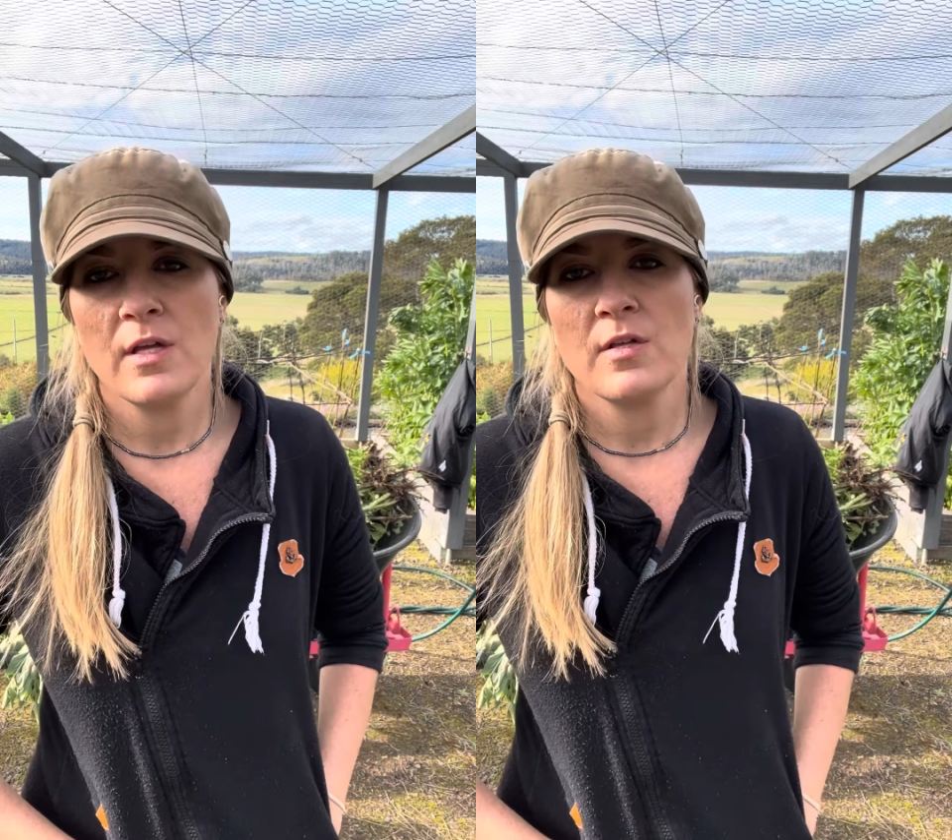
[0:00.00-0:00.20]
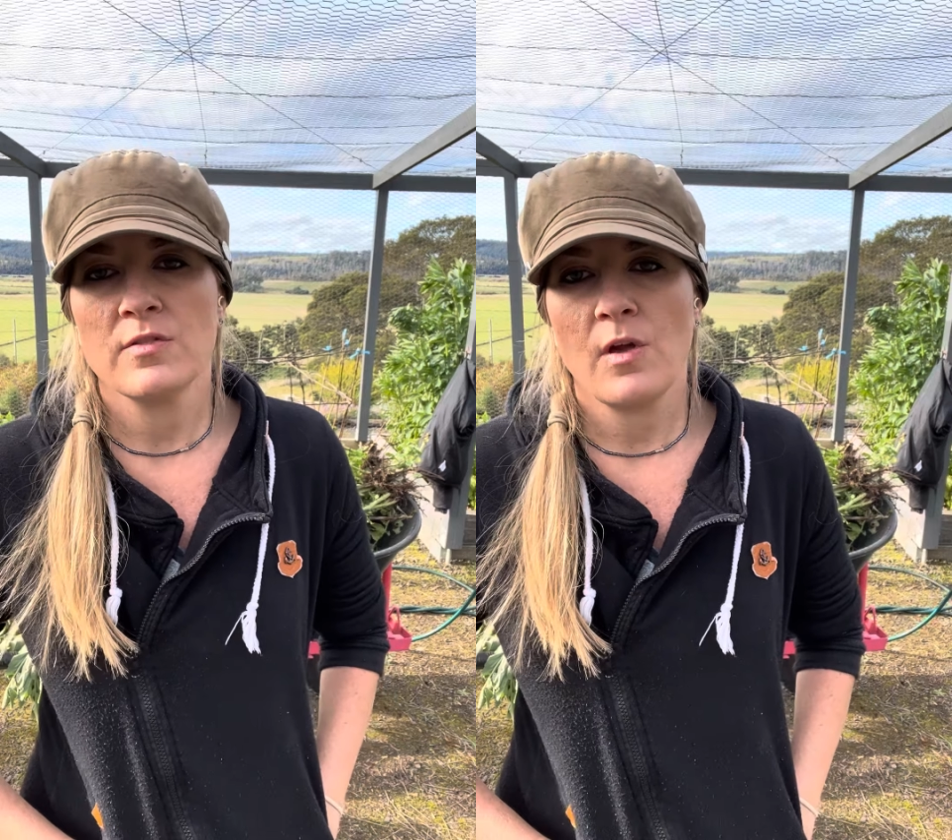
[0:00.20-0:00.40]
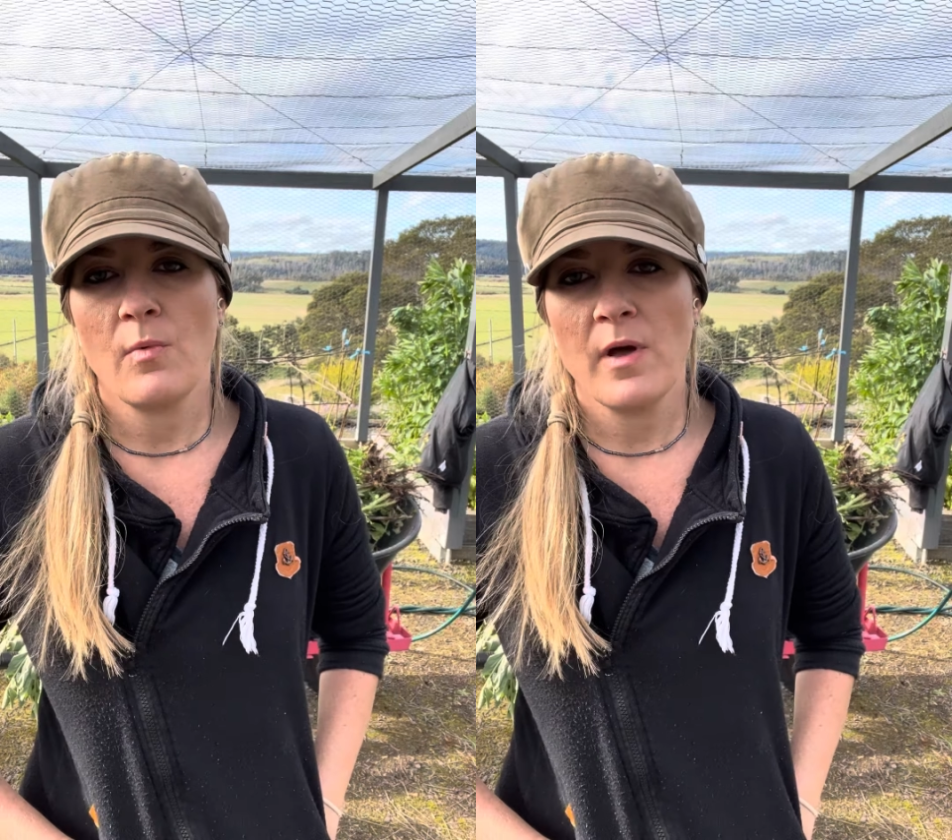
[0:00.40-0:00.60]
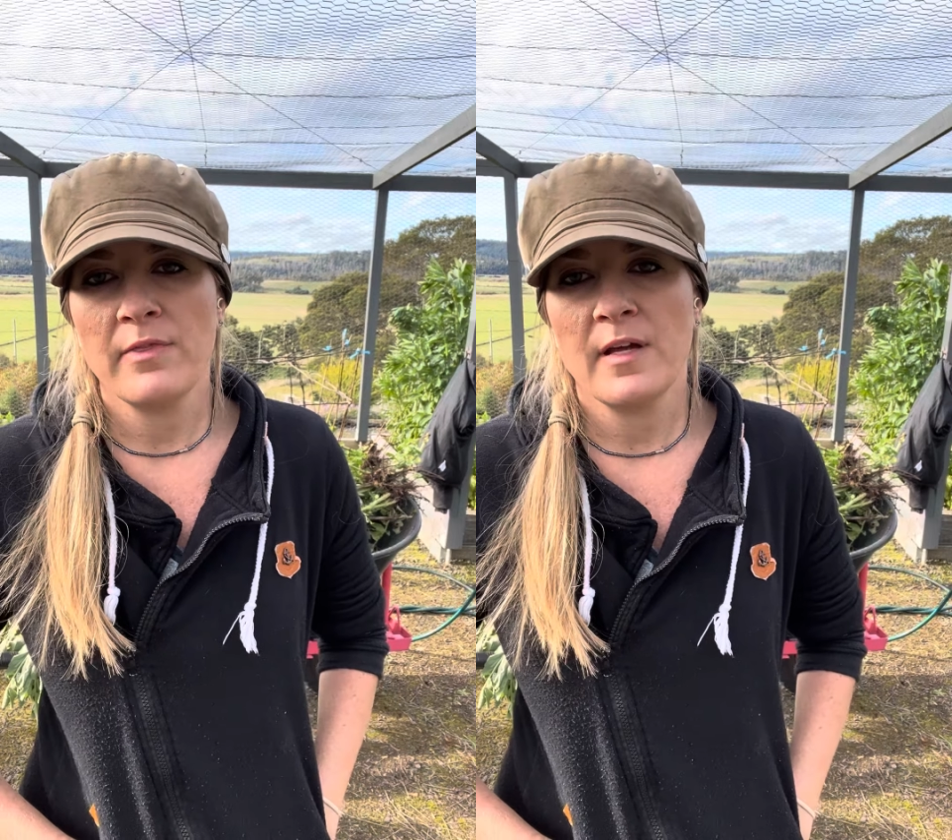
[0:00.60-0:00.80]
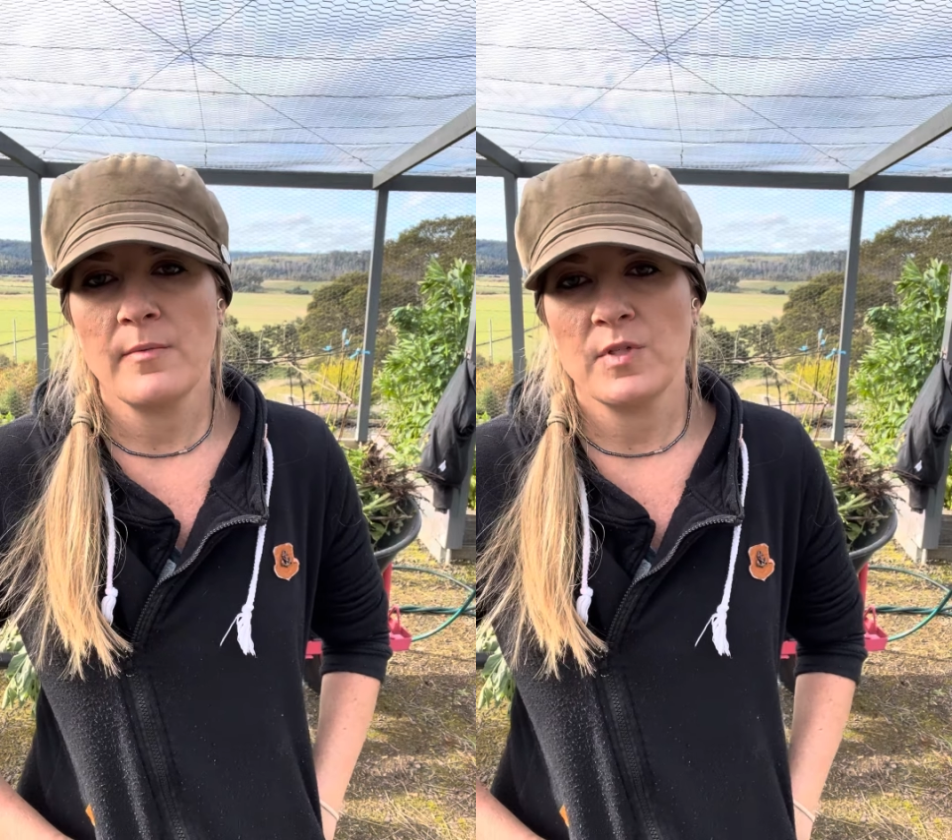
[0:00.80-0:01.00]
So one
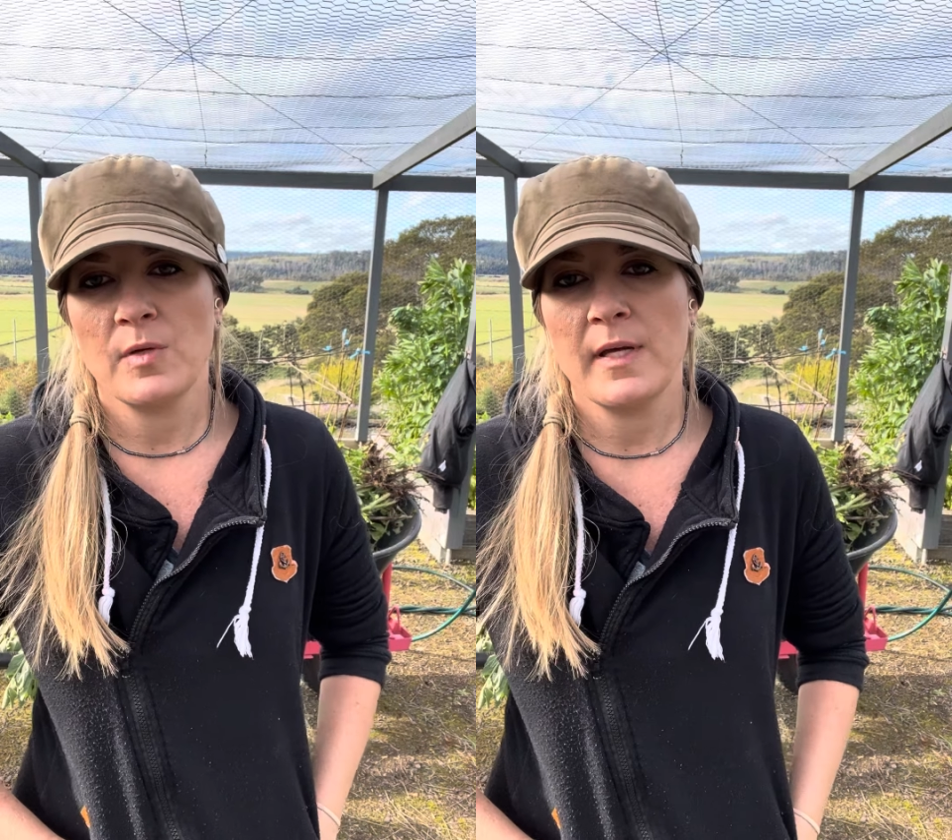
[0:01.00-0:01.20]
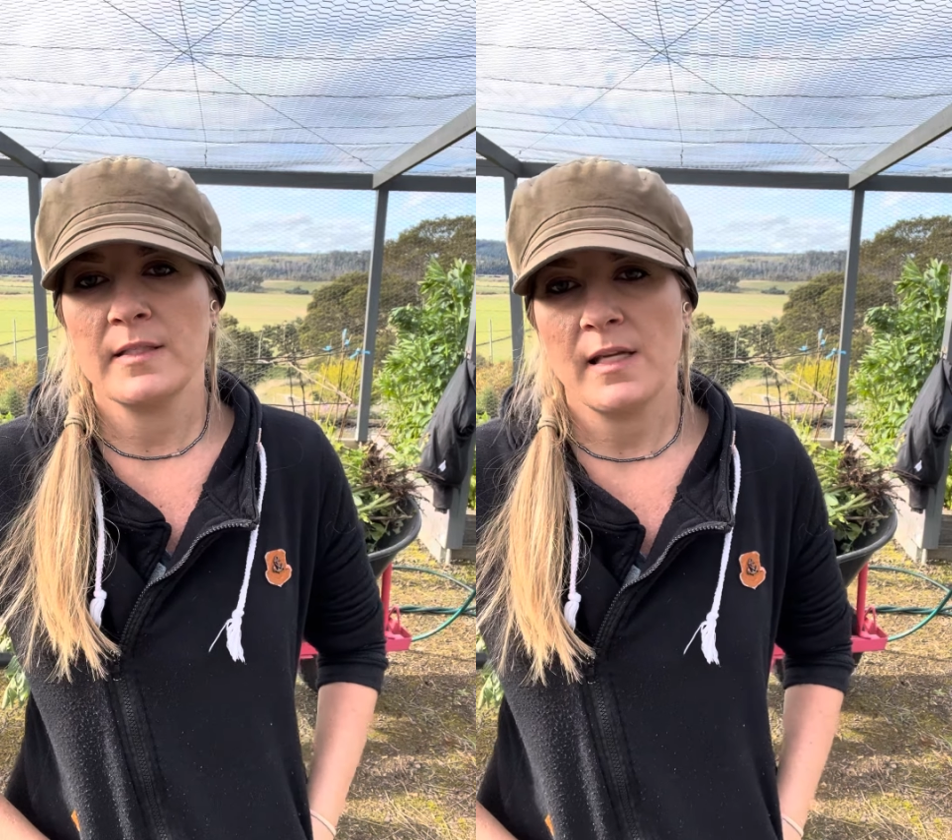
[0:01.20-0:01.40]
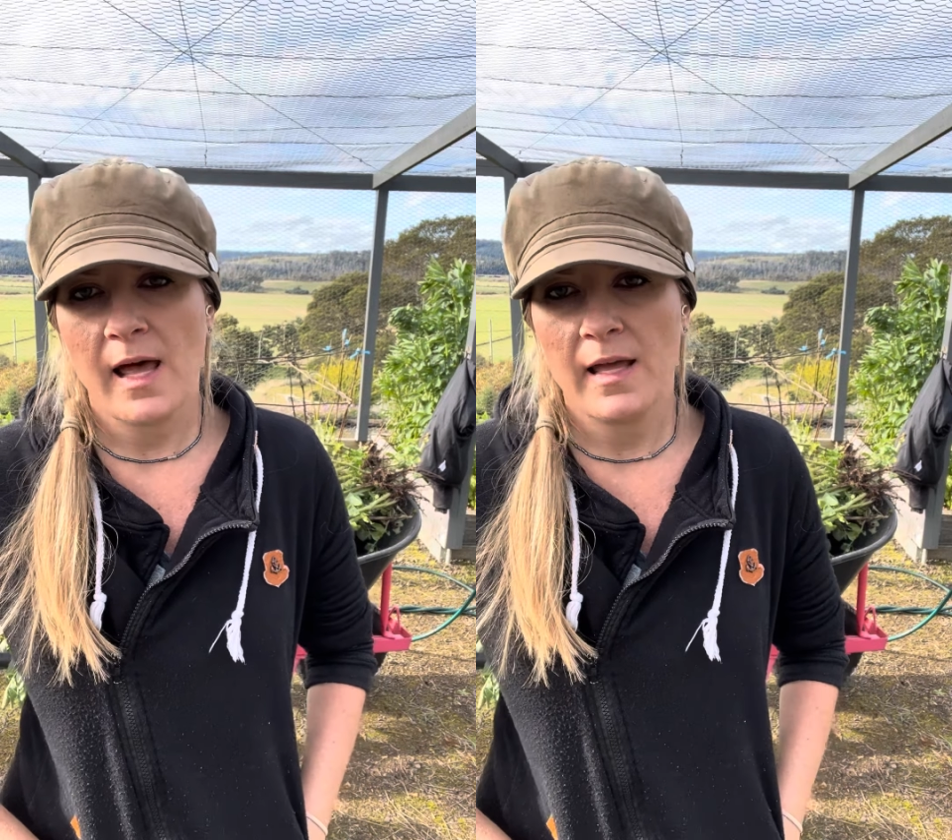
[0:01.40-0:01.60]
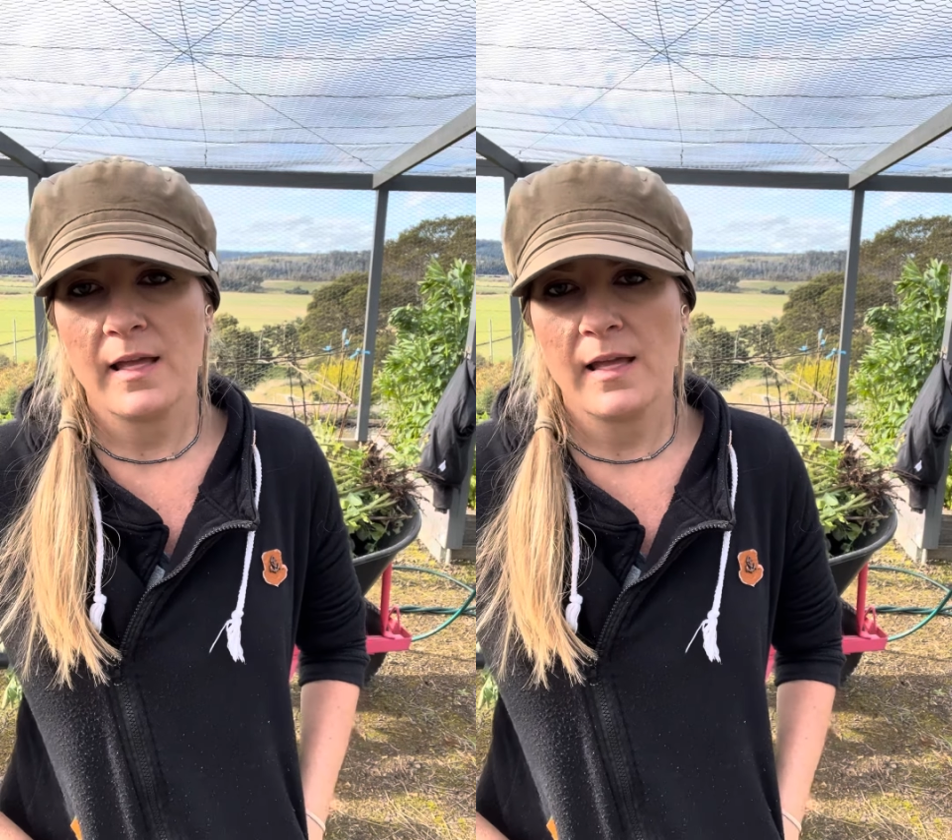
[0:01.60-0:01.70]
thing I'm doing today